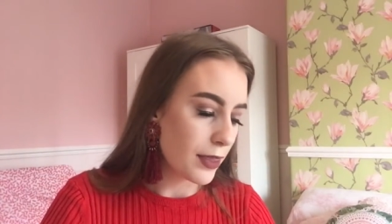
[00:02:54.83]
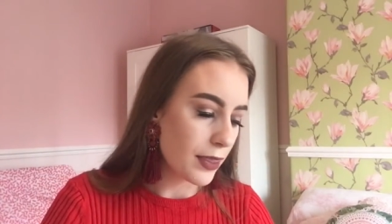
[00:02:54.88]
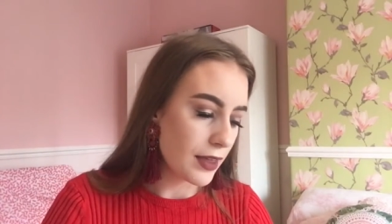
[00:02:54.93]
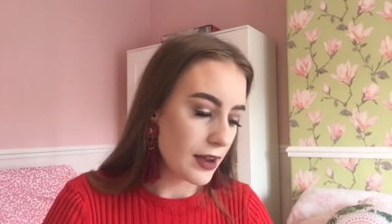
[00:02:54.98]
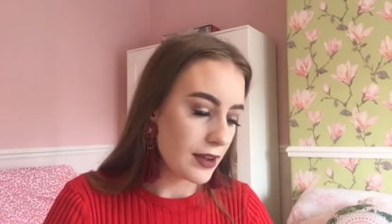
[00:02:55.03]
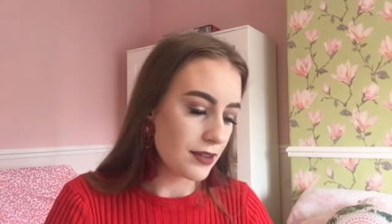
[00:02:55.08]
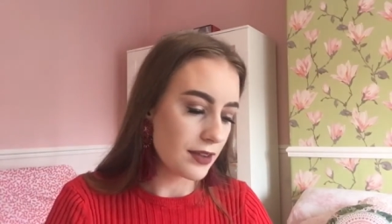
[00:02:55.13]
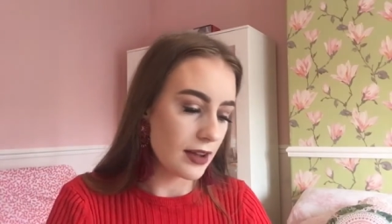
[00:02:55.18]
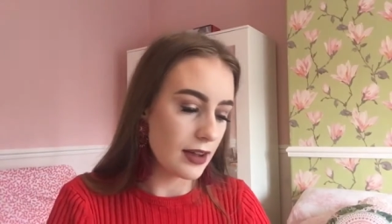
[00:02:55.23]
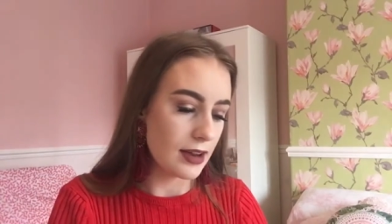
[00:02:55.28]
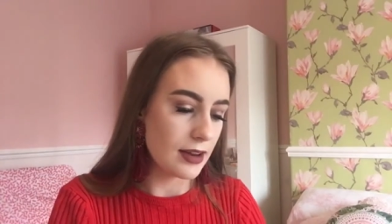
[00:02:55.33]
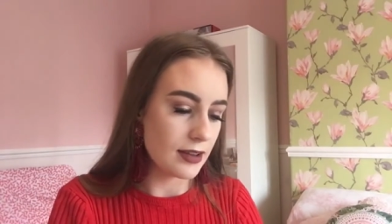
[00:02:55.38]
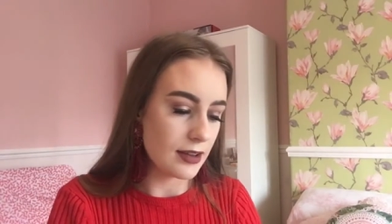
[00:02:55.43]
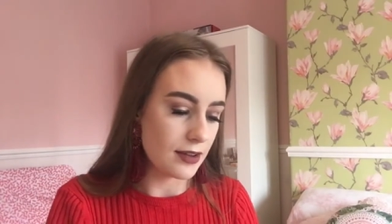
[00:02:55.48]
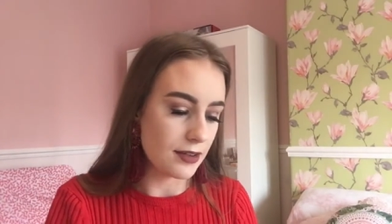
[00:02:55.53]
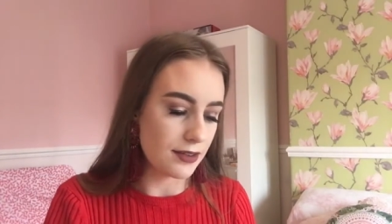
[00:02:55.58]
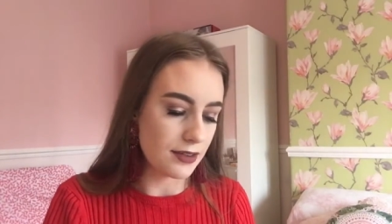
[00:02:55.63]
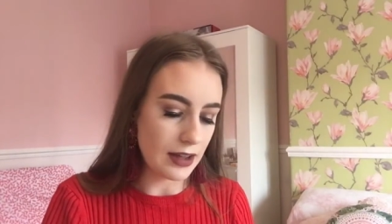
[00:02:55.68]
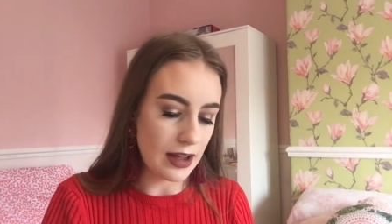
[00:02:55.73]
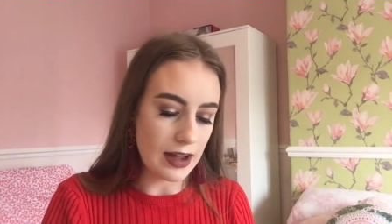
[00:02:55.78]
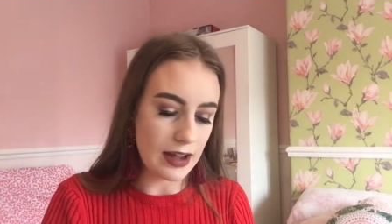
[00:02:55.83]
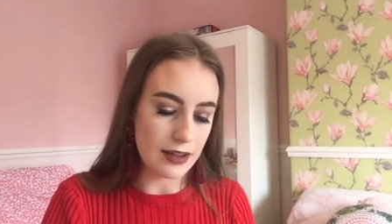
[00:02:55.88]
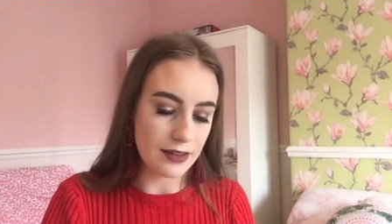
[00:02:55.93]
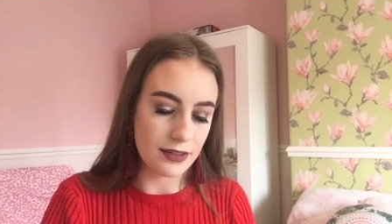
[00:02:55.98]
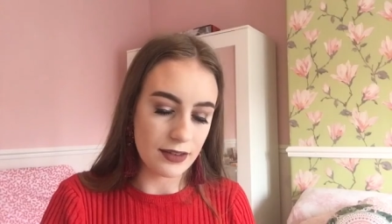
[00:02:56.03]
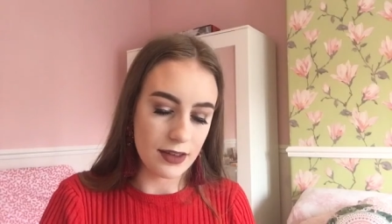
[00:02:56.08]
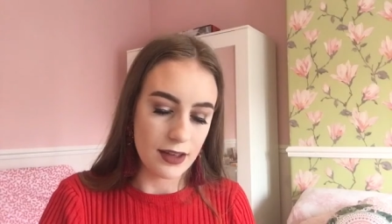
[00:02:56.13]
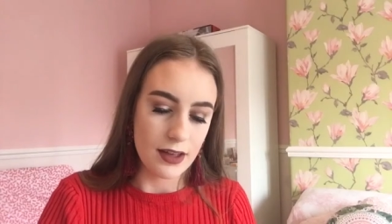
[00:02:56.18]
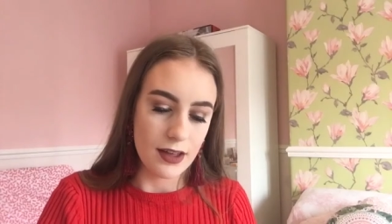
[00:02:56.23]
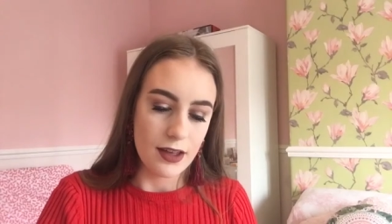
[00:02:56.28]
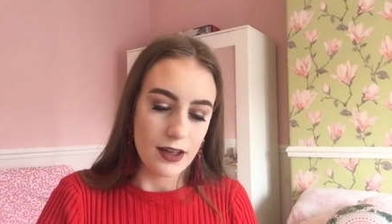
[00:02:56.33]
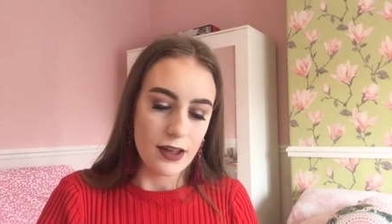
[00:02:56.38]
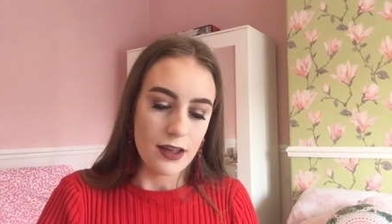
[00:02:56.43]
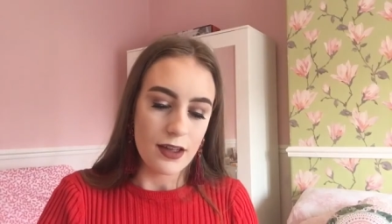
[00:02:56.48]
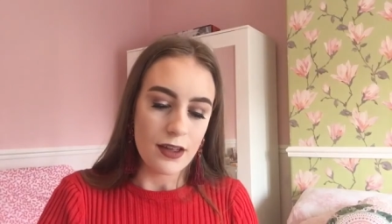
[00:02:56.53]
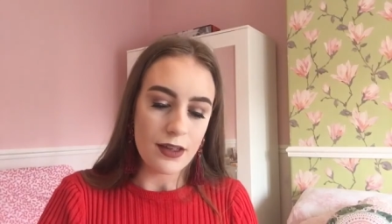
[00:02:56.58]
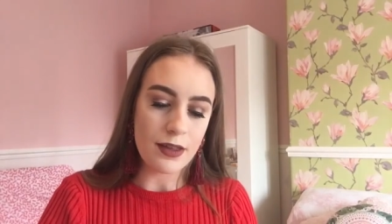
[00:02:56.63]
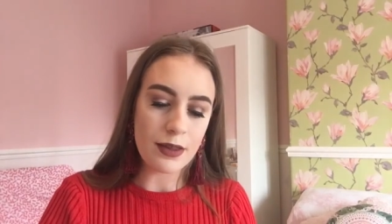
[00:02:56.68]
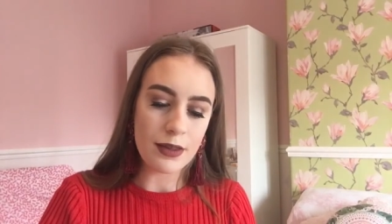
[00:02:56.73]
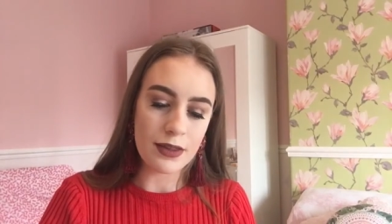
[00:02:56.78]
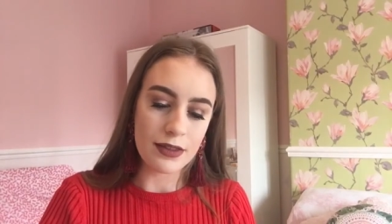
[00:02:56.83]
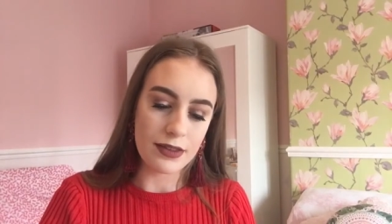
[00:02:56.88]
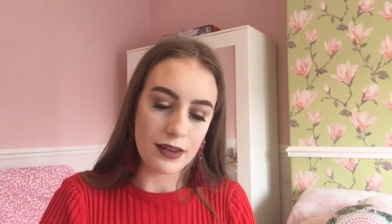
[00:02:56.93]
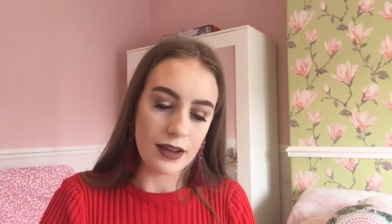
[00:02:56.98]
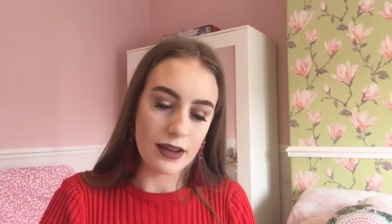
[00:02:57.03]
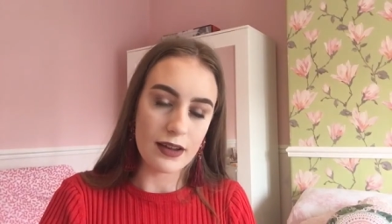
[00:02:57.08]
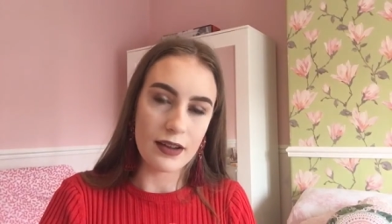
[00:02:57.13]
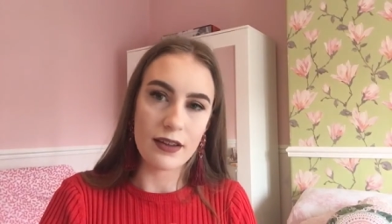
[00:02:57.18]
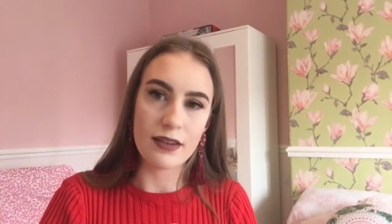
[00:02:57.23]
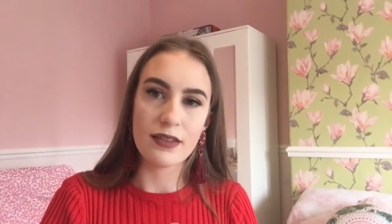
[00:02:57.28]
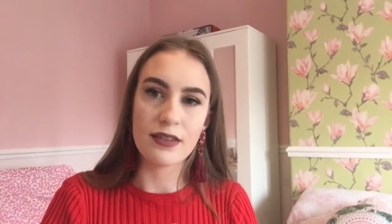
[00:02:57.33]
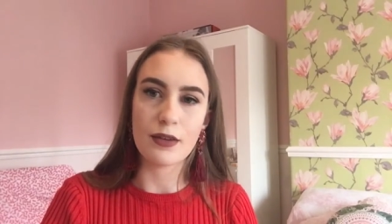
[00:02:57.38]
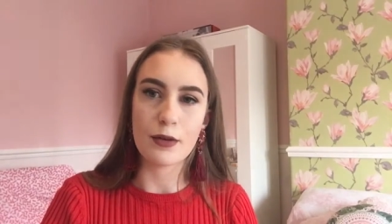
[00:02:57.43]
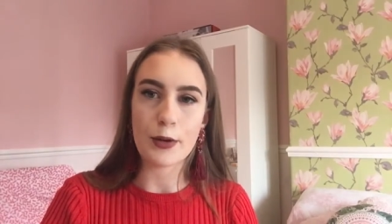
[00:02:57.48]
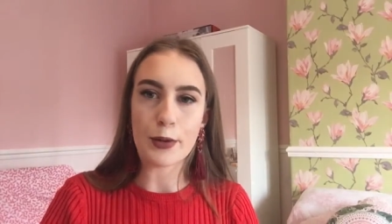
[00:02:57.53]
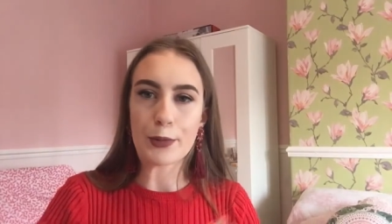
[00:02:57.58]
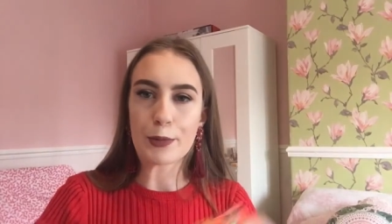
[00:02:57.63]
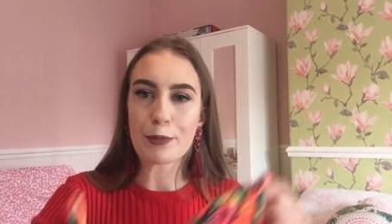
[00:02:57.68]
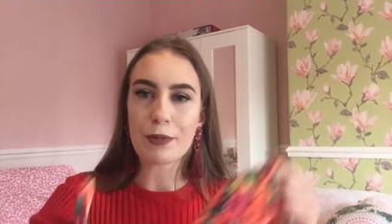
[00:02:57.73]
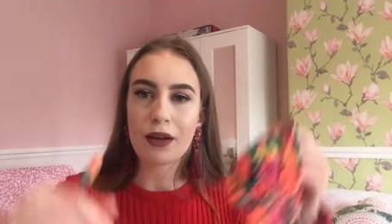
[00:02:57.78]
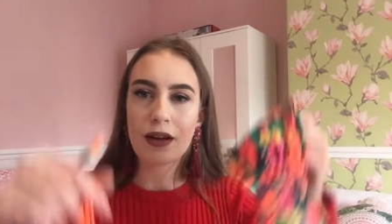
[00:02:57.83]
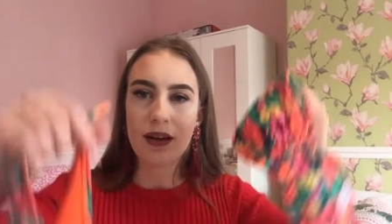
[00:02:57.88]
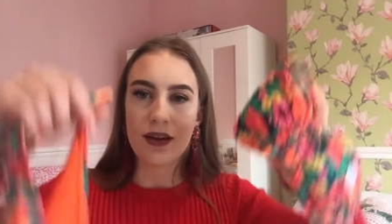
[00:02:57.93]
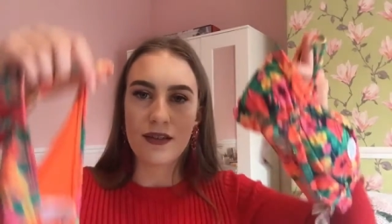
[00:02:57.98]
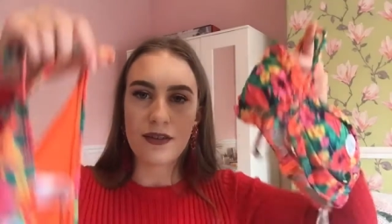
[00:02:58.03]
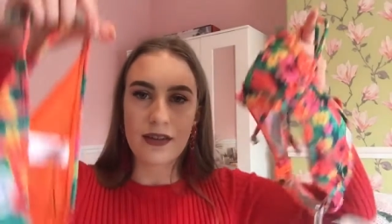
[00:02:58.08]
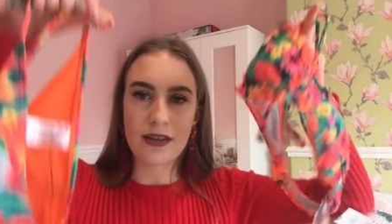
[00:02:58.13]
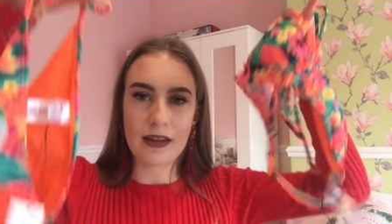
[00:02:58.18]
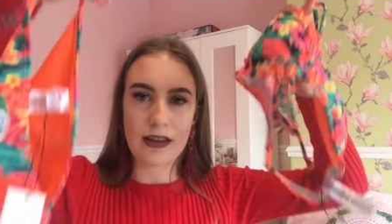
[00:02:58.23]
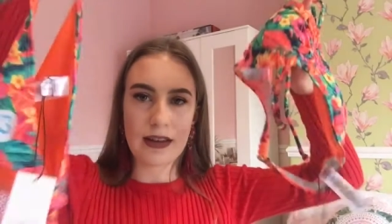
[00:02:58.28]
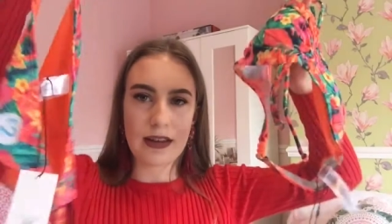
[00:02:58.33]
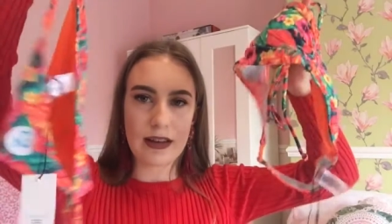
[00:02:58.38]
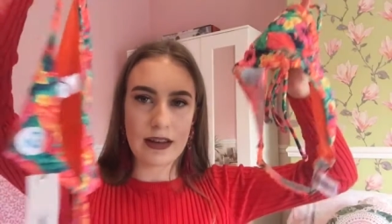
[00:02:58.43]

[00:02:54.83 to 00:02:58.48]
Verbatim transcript: these are in a size six uh, because